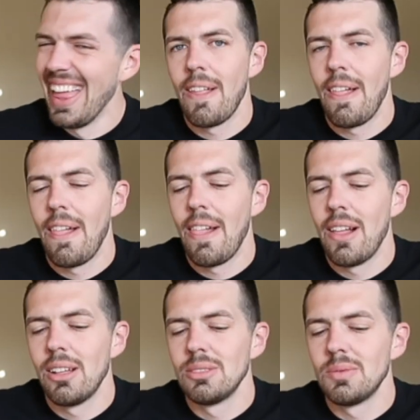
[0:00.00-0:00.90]

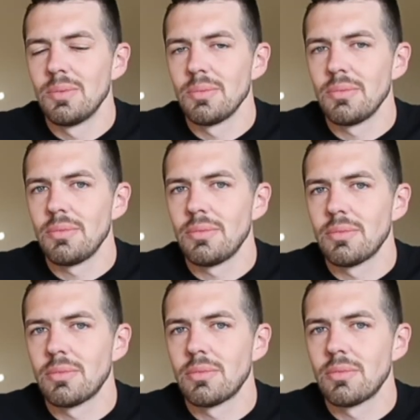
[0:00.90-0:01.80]

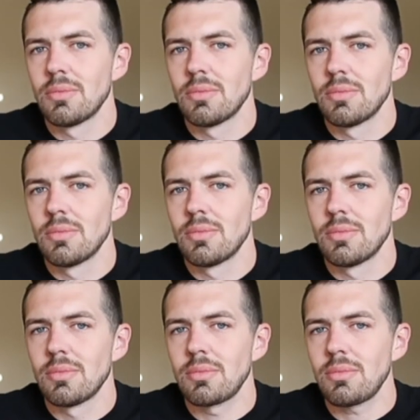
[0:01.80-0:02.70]

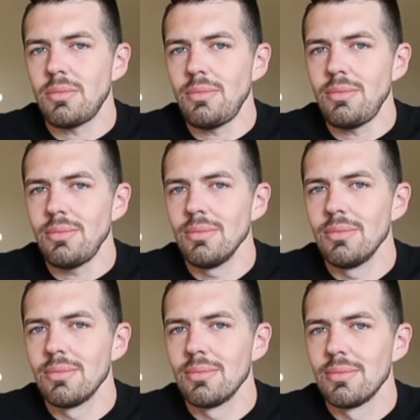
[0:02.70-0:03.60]

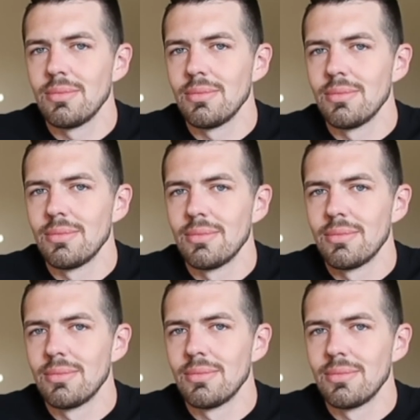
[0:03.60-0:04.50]

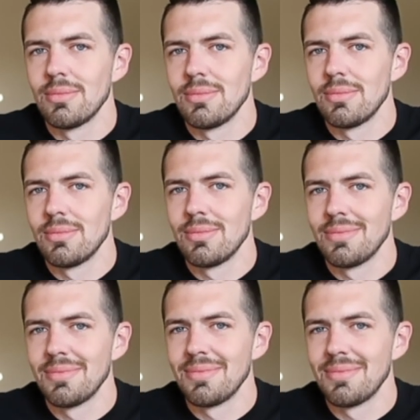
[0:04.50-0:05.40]

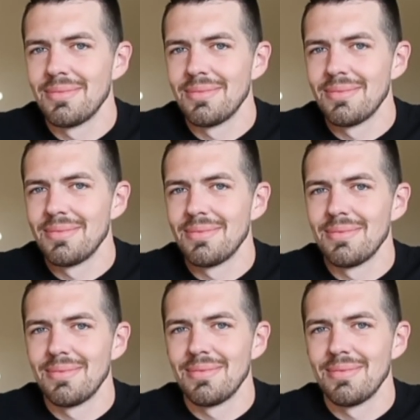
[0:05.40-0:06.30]

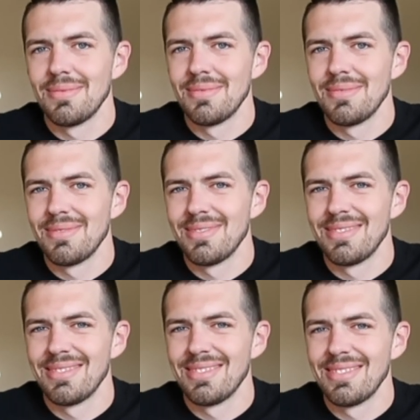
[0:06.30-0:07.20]

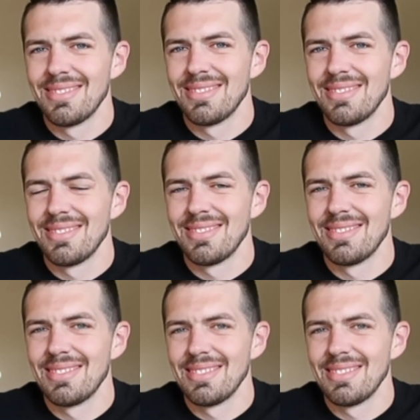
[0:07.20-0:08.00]
This person isn't speaking.